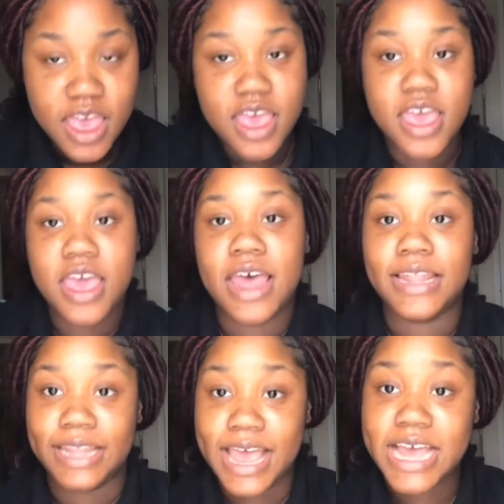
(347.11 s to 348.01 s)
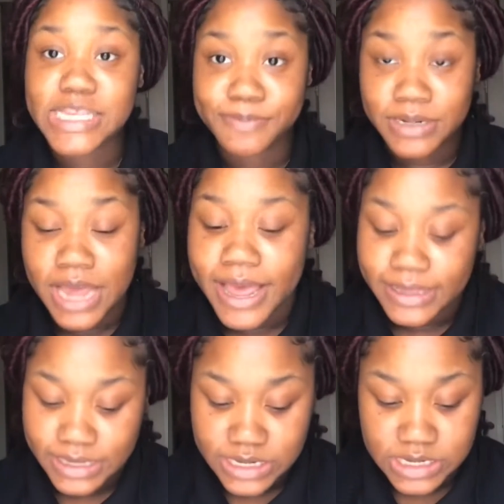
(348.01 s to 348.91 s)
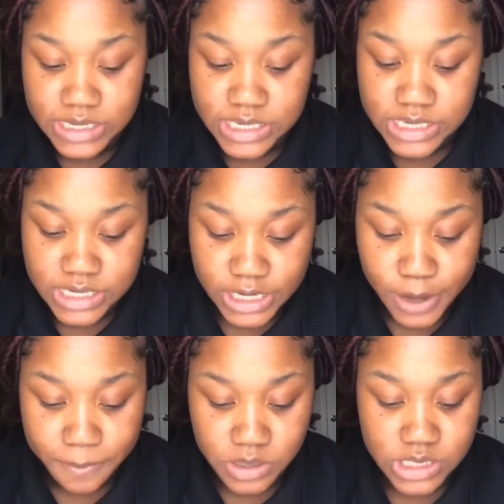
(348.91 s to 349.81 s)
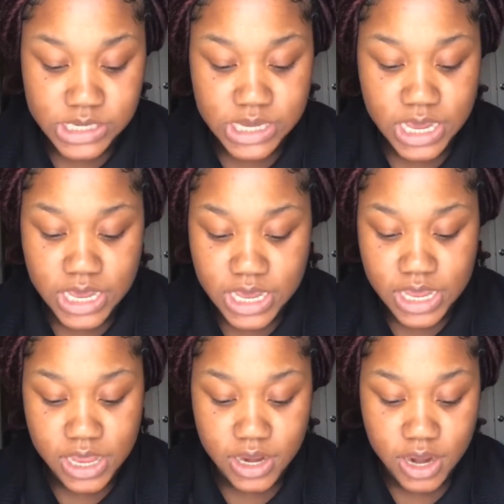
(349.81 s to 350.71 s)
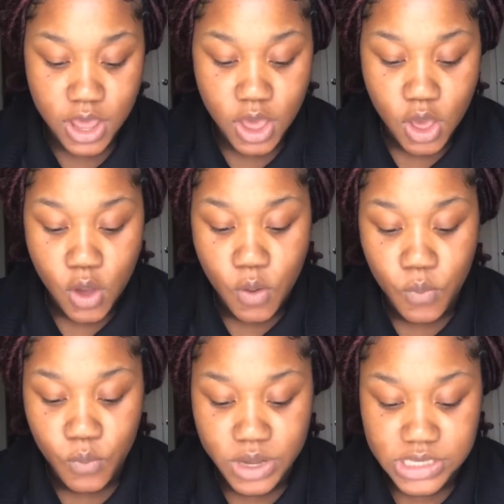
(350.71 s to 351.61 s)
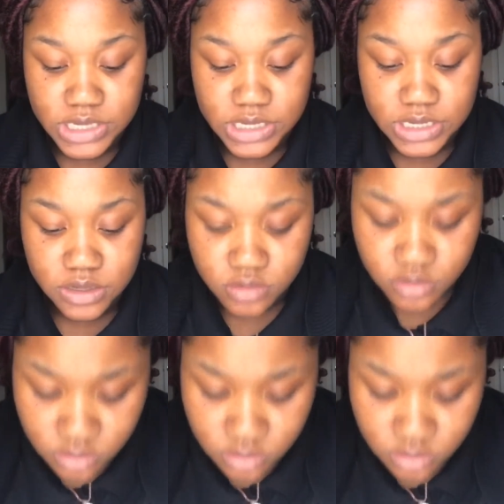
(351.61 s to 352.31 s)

And last but not least, number 10. What's it?